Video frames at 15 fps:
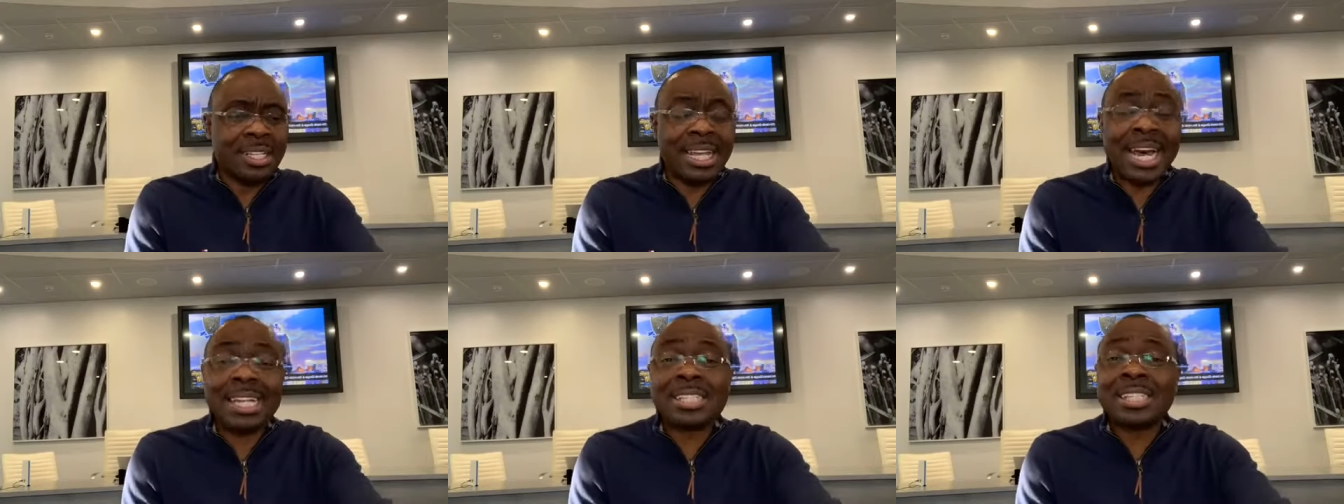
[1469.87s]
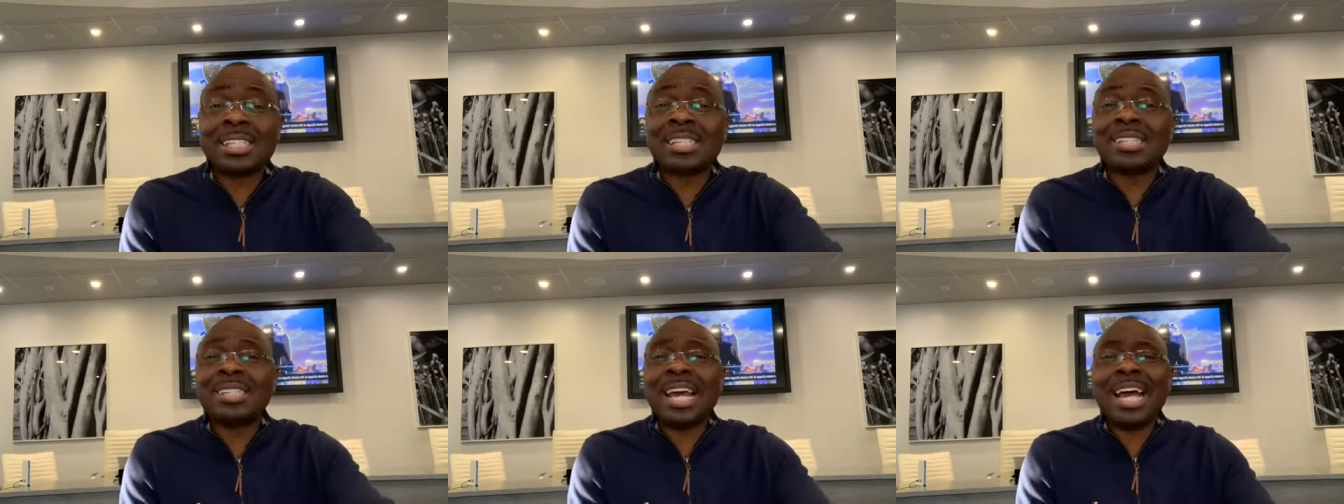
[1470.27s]

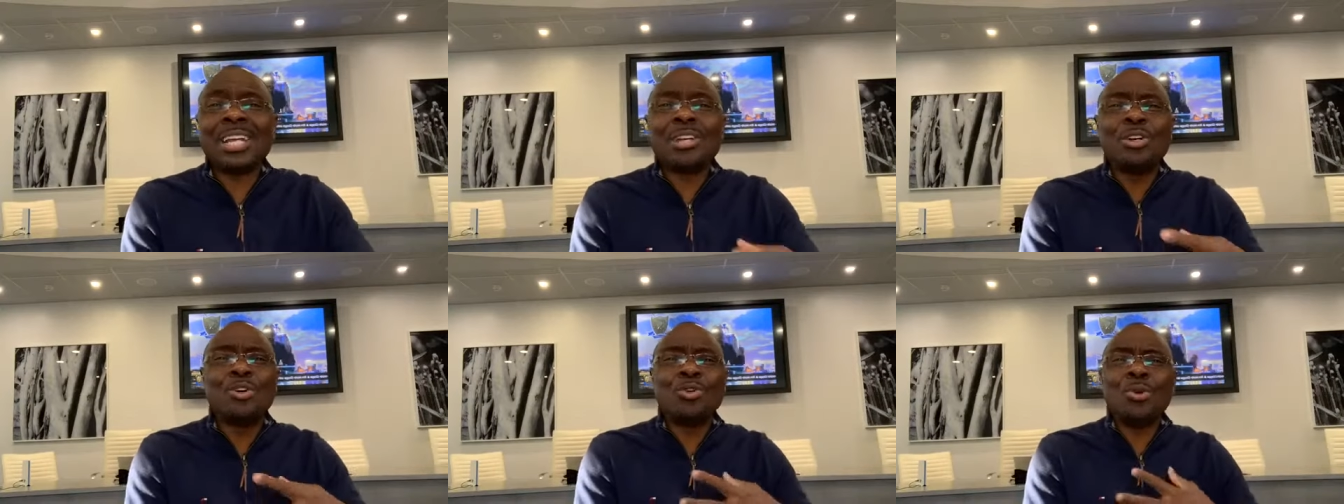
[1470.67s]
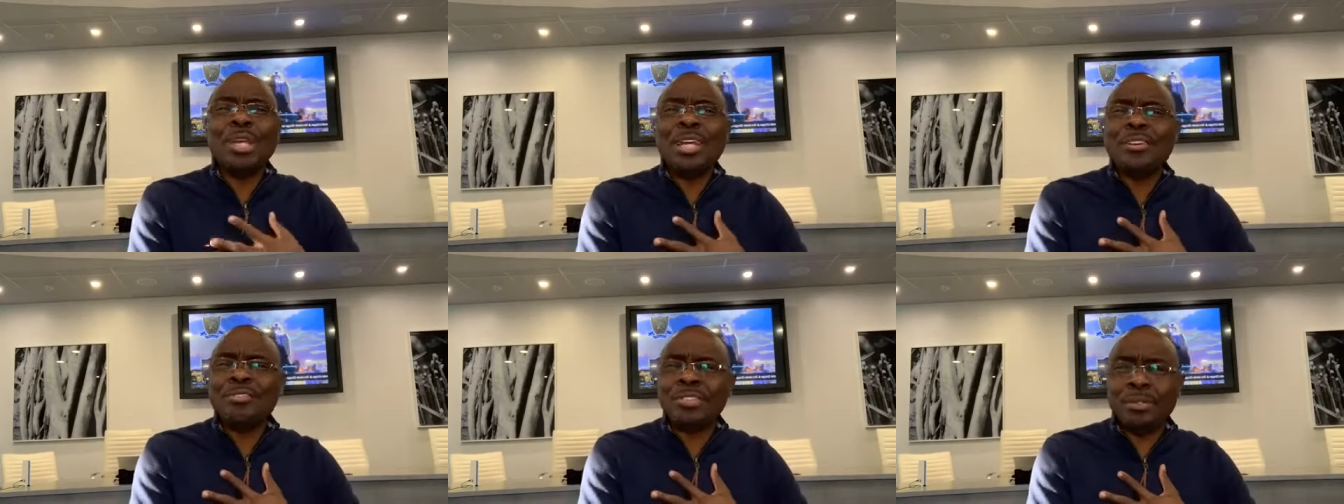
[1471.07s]
That's that
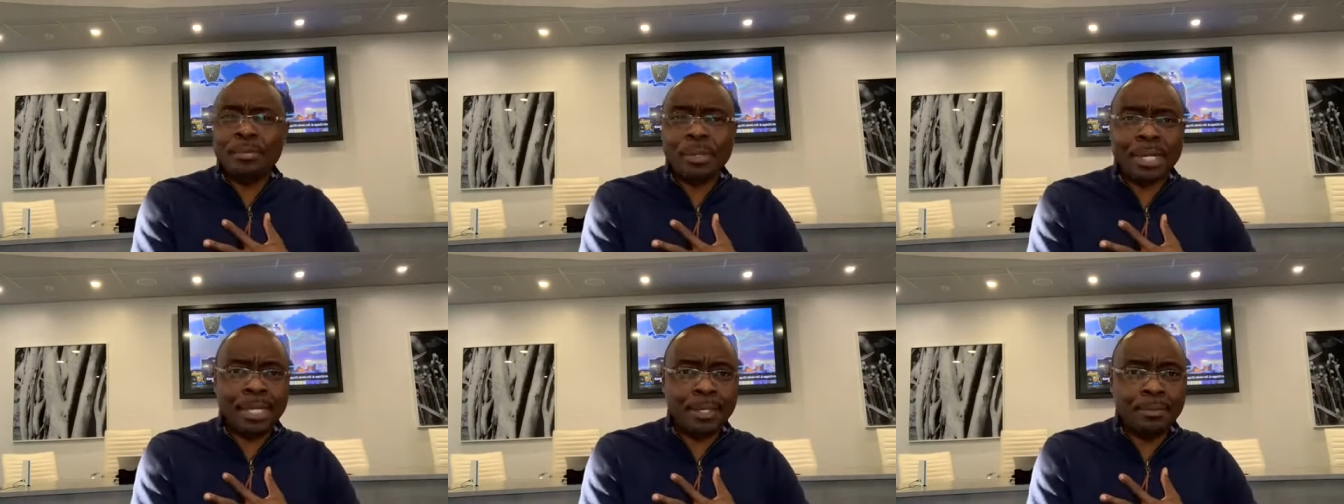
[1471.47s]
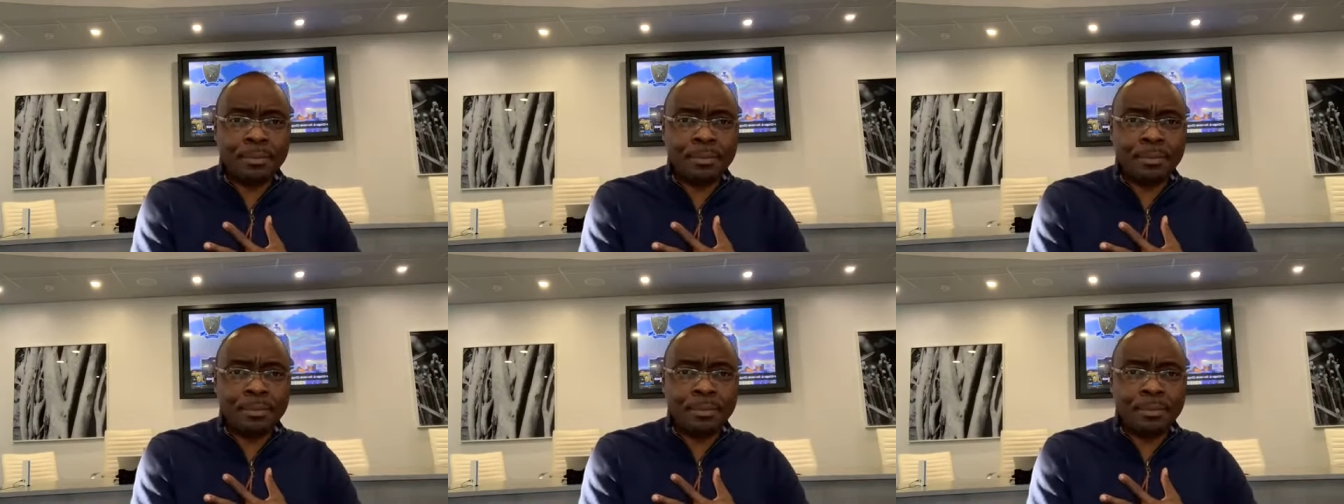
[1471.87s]
grieved me.